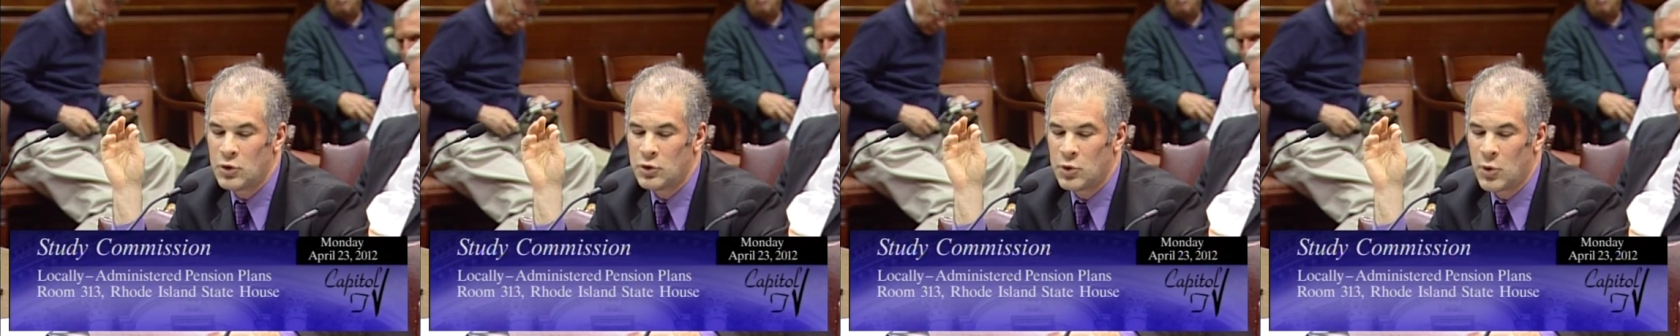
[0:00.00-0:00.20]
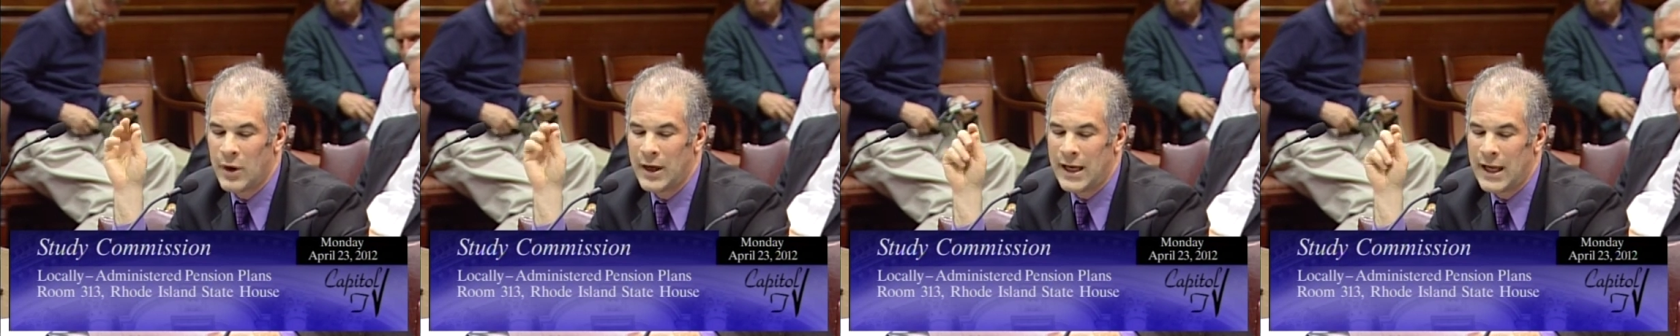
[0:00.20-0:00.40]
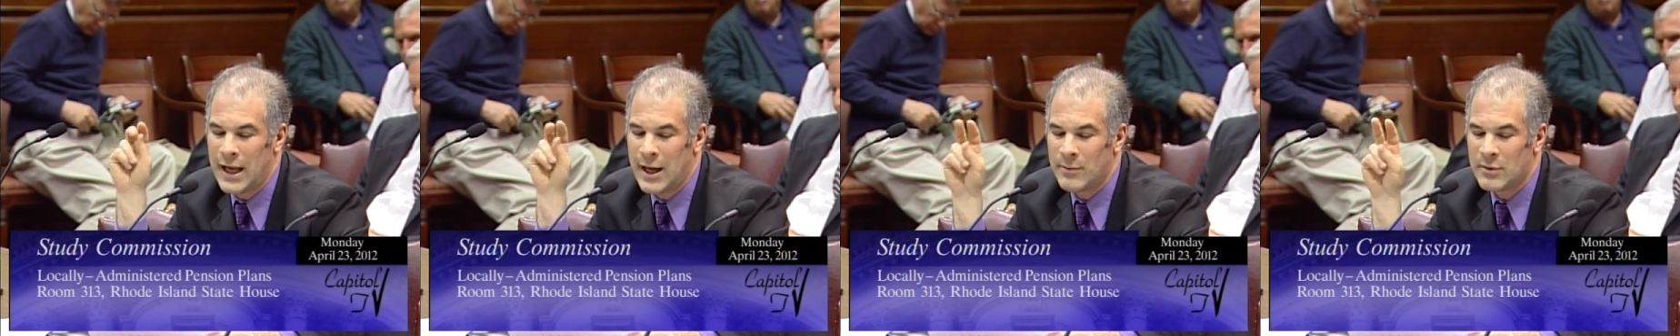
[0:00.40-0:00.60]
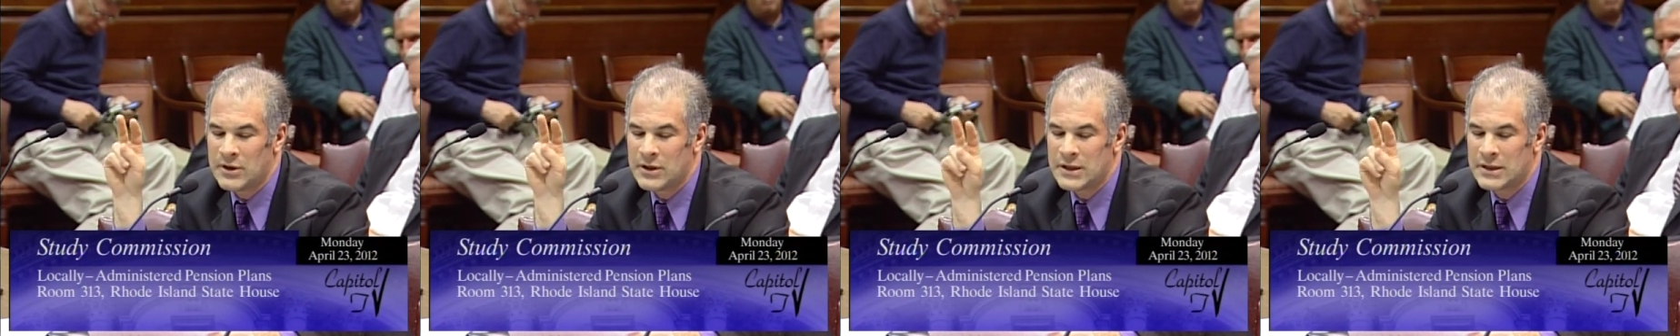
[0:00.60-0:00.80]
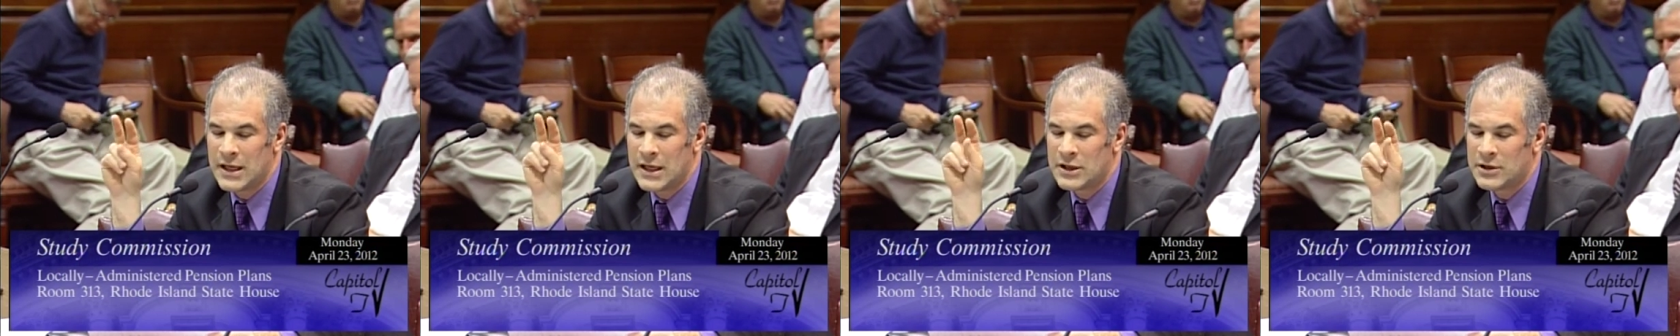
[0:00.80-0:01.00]
to an
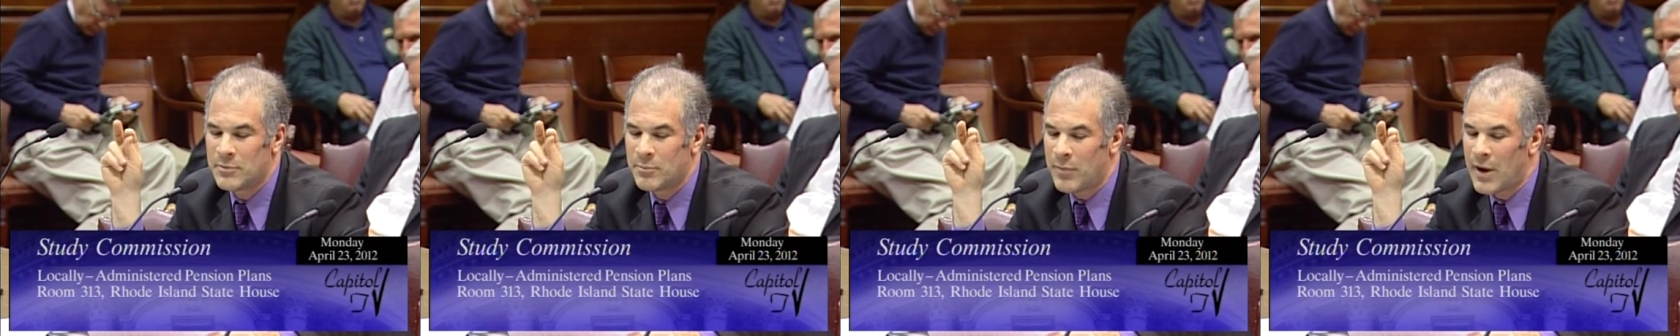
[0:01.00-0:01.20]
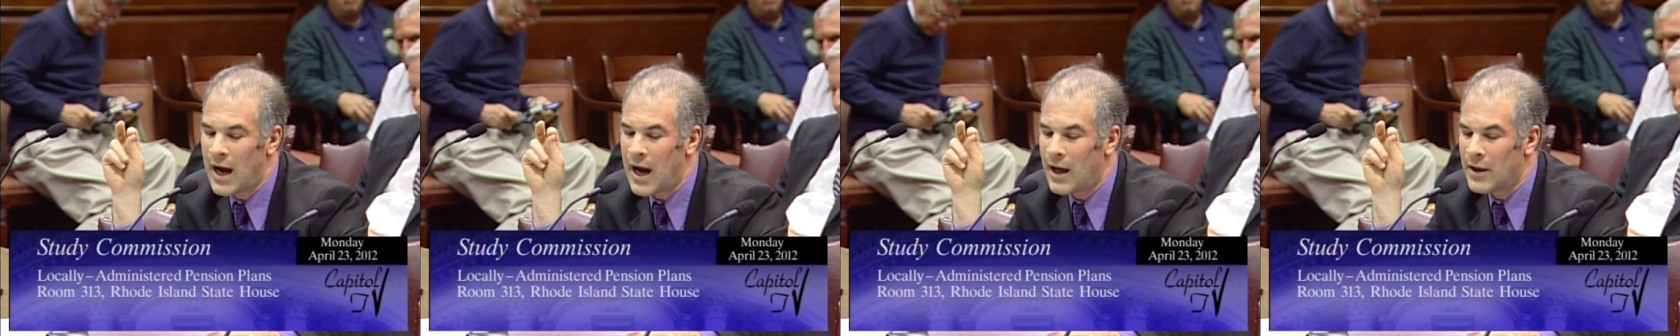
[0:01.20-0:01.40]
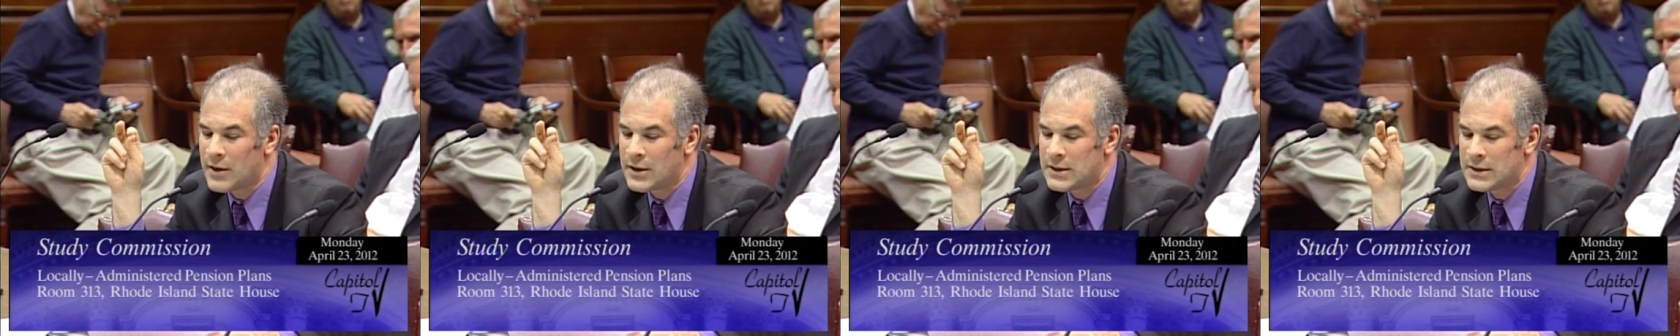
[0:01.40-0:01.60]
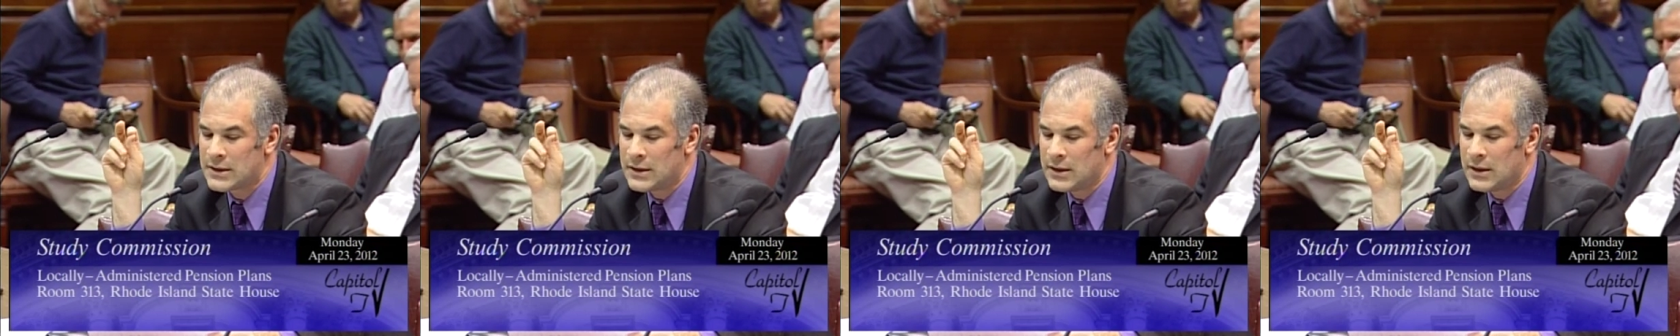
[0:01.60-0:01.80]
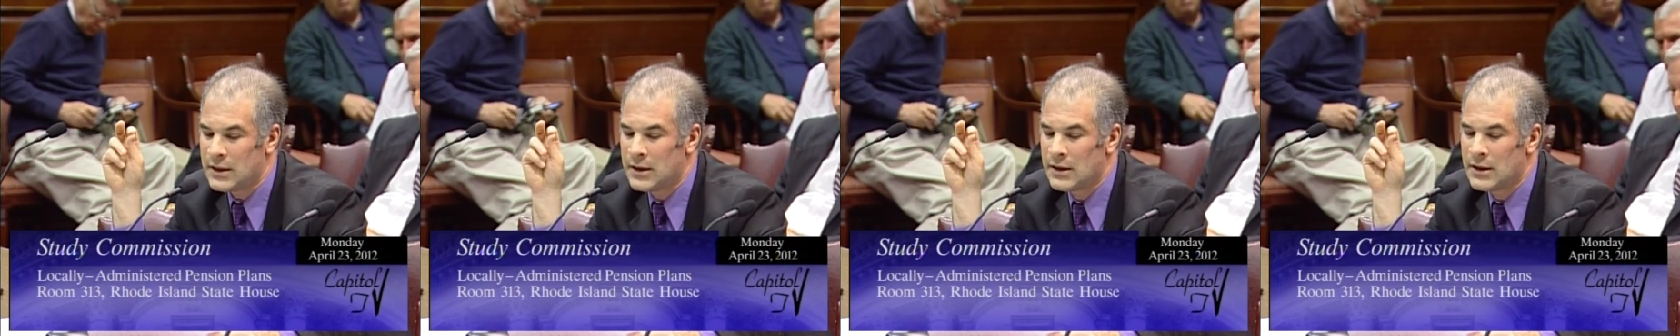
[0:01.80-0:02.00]
amortization
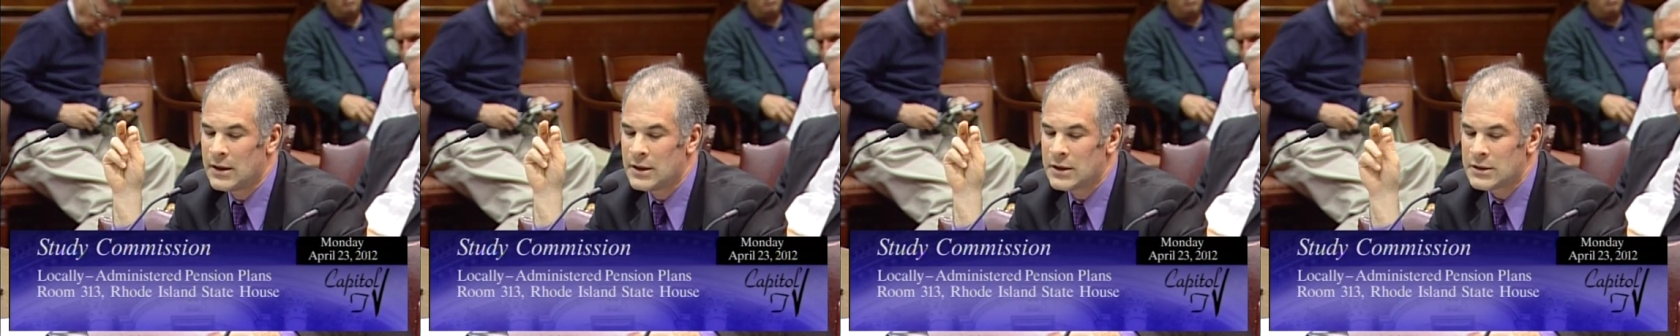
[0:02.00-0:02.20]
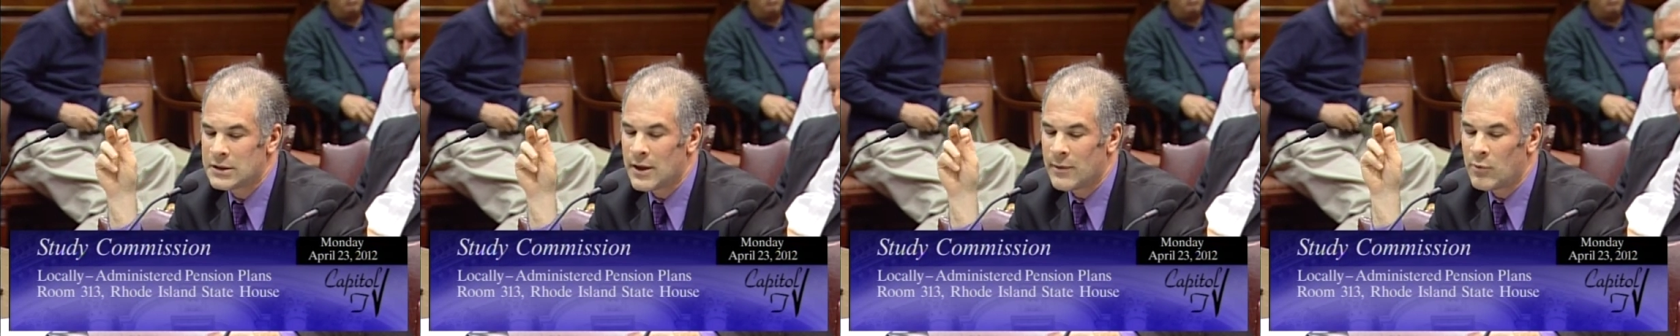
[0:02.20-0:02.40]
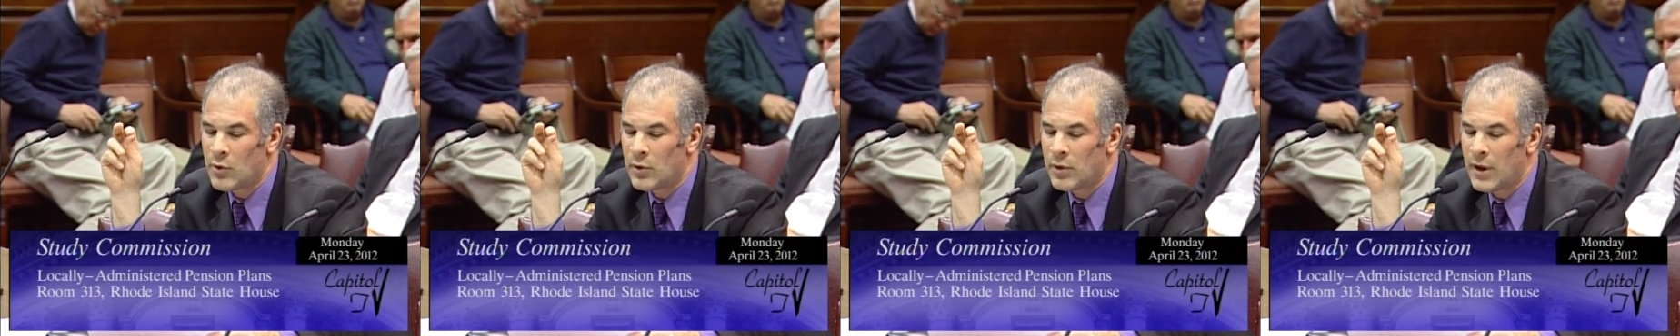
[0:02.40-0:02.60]
policy, several